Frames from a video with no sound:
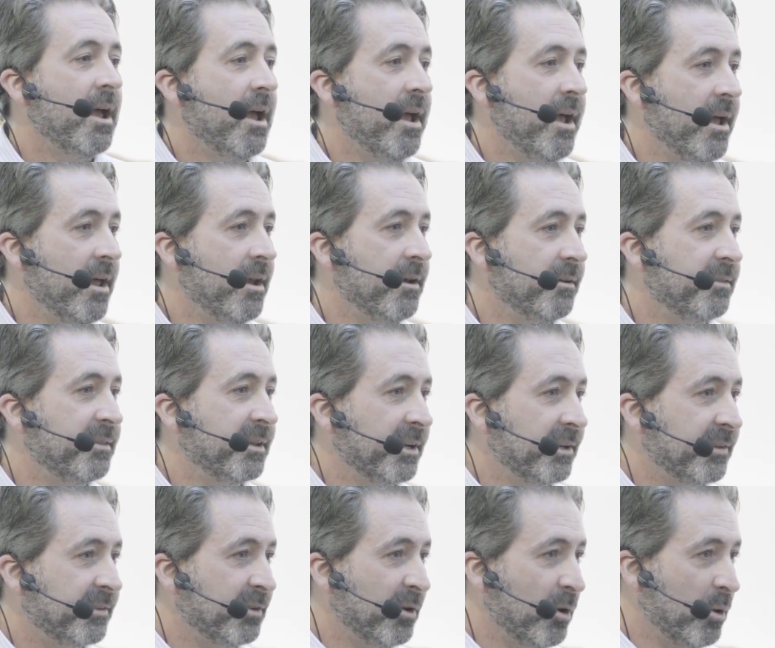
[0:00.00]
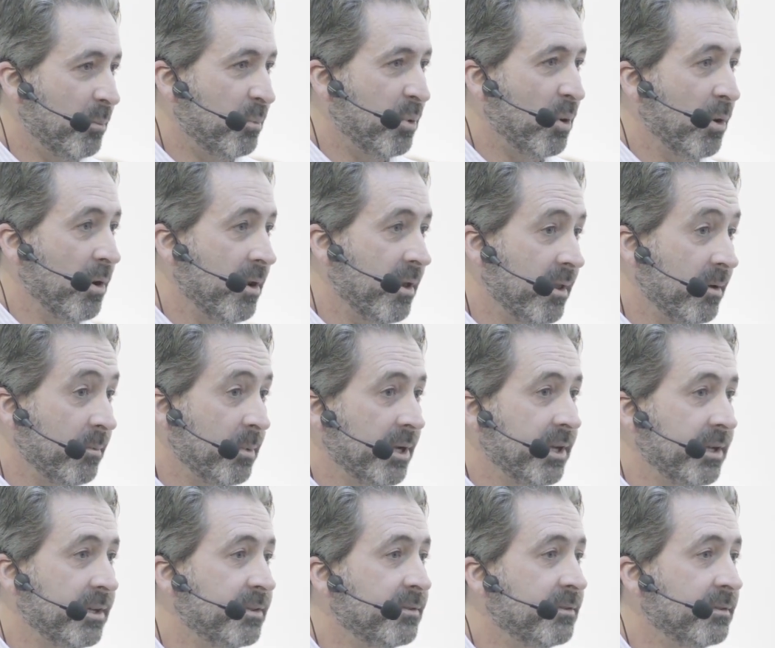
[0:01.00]
and think it's so important that
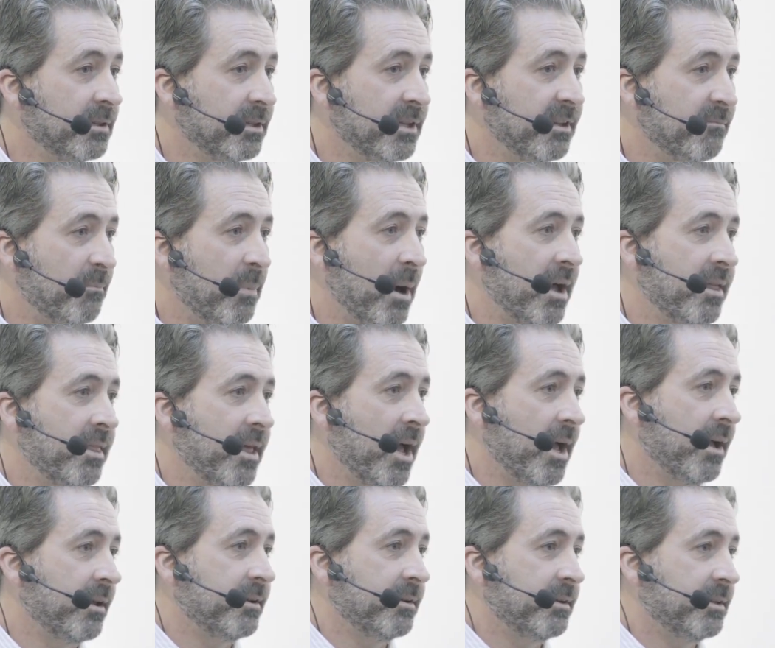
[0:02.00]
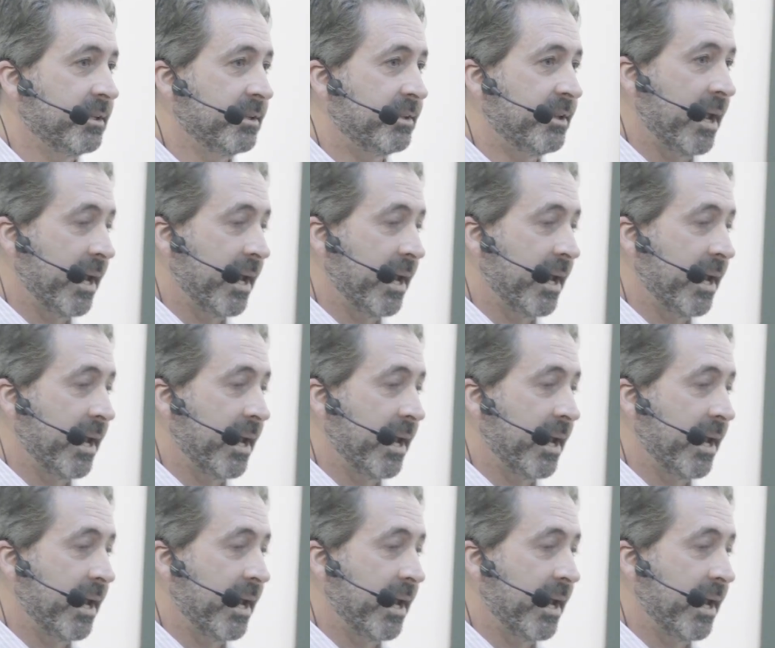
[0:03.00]
we live by that